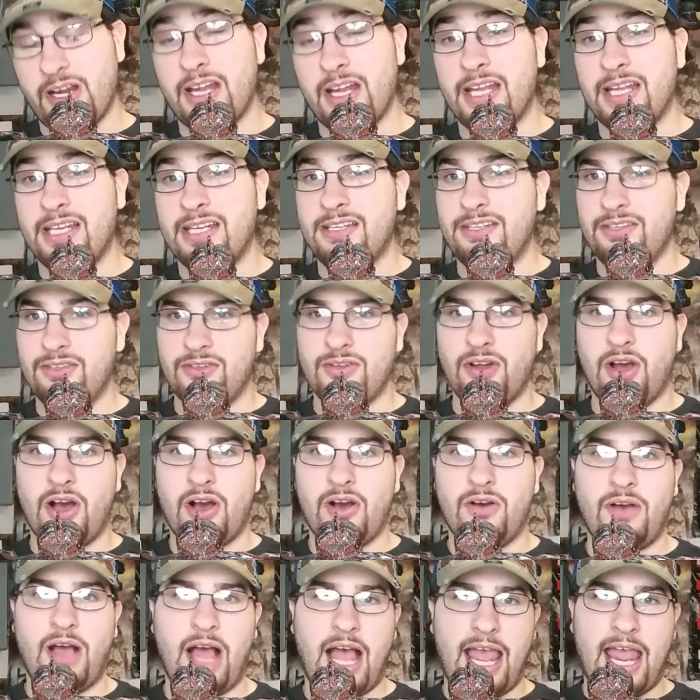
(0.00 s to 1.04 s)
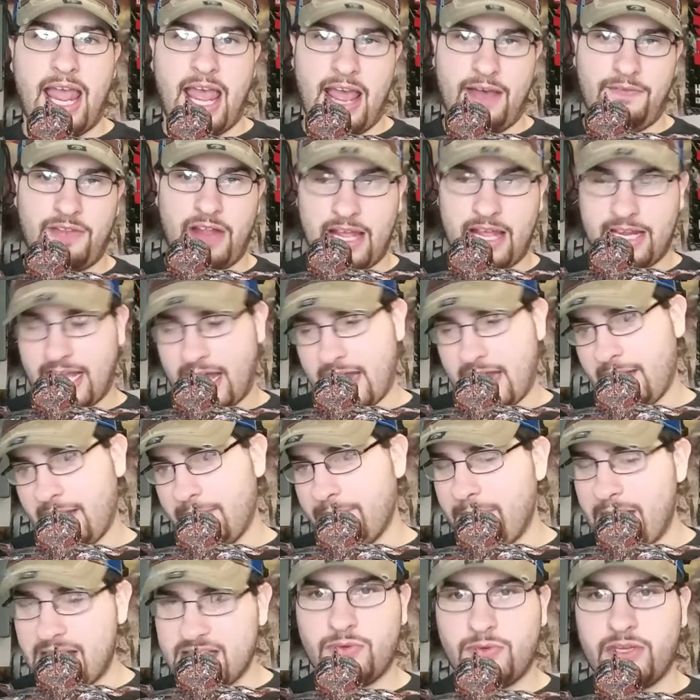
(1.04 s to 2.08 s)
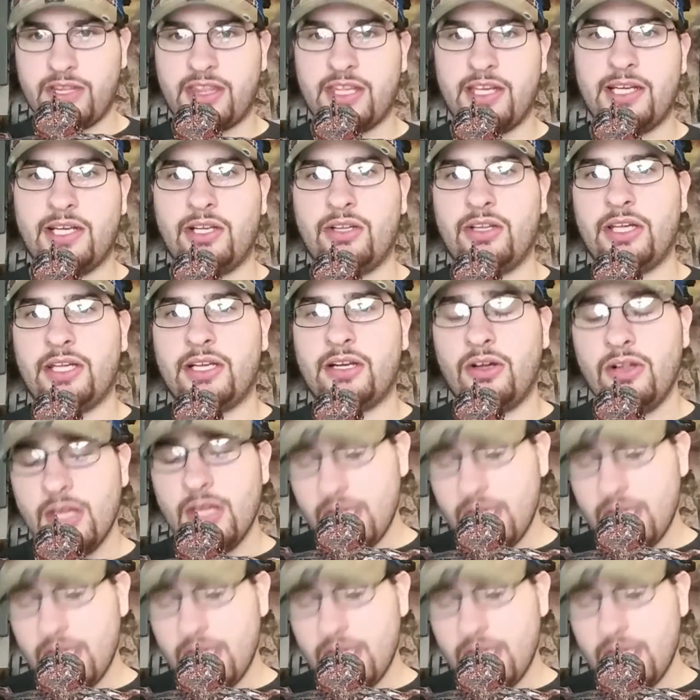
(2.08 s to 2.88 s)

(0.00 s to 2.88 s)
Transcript: and you know I gotta mess with it a little.